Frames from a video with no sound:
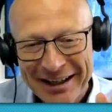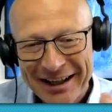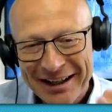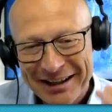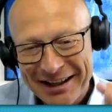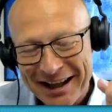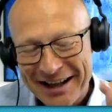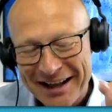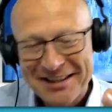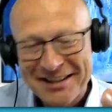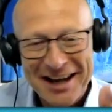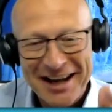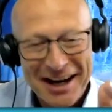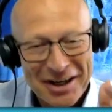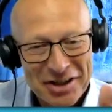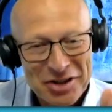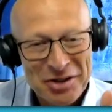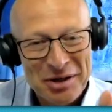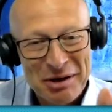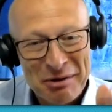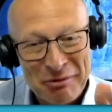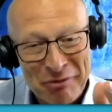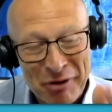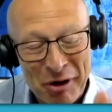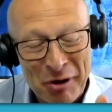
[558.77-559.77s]
that's actually
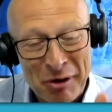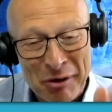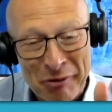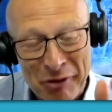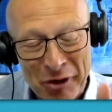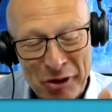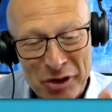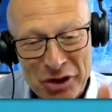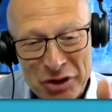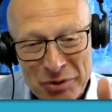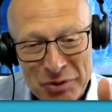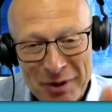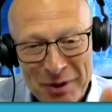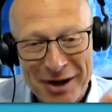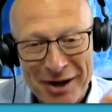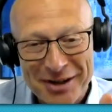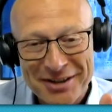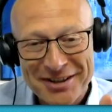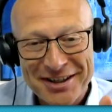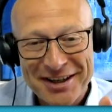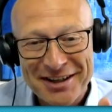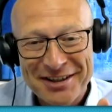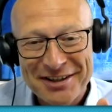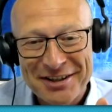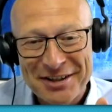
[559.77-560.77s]
a very, very smart
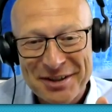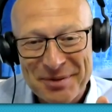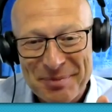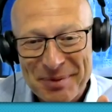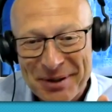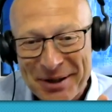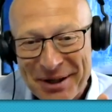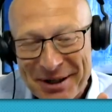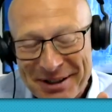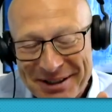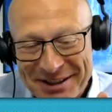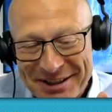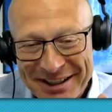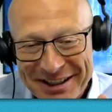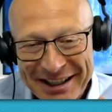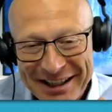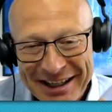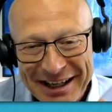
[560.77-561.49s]
sentence because